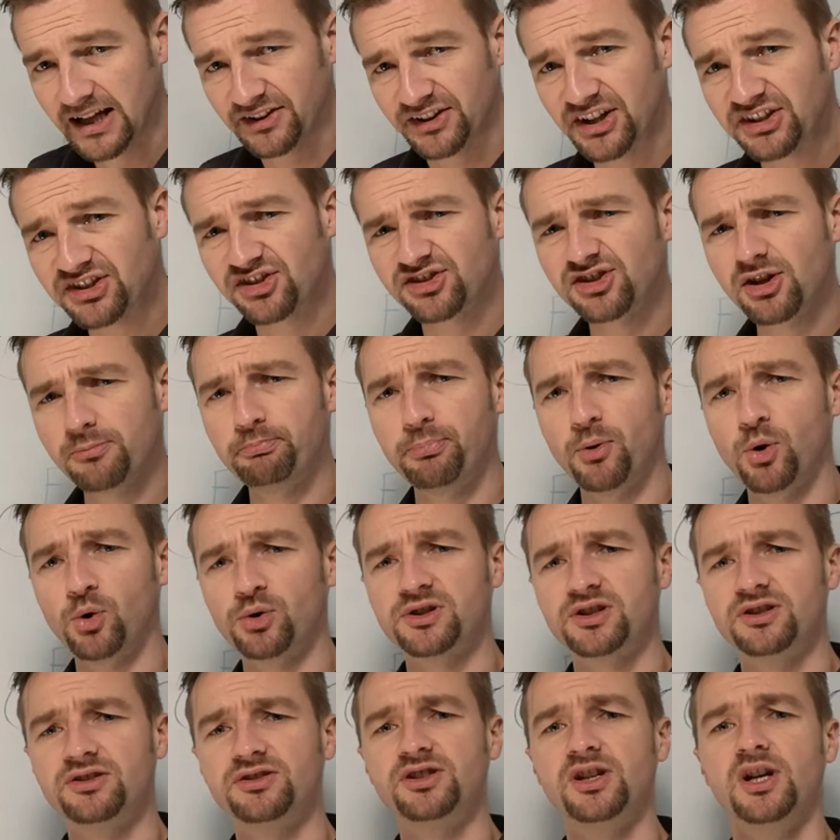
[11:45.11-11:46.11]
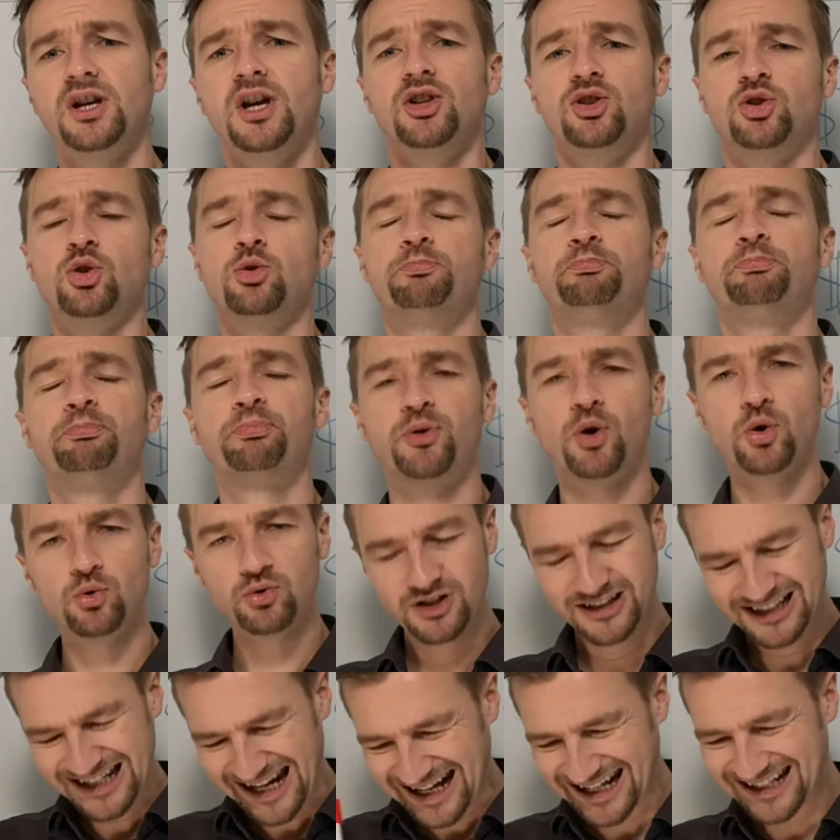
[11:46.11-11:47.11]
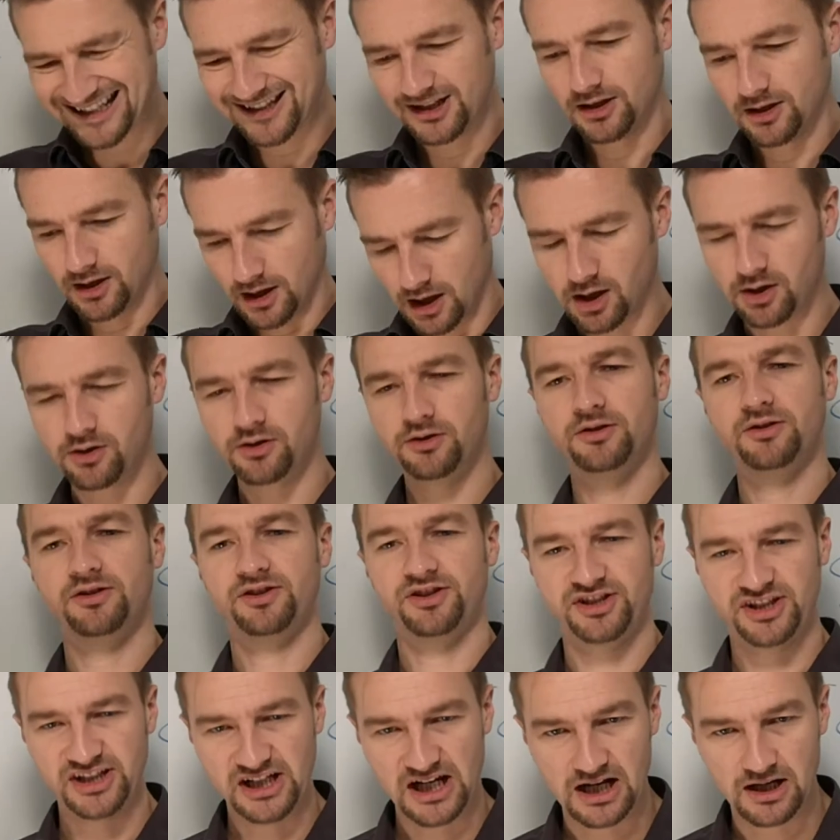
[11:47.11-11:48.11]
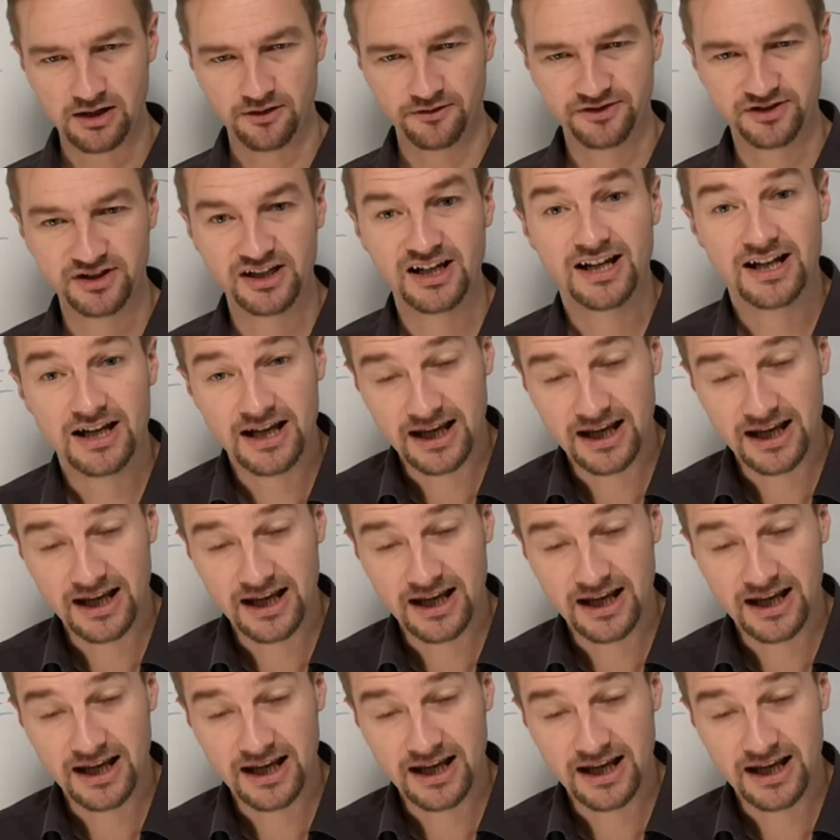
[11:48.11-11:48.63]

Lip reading: This is important to protect ourselves.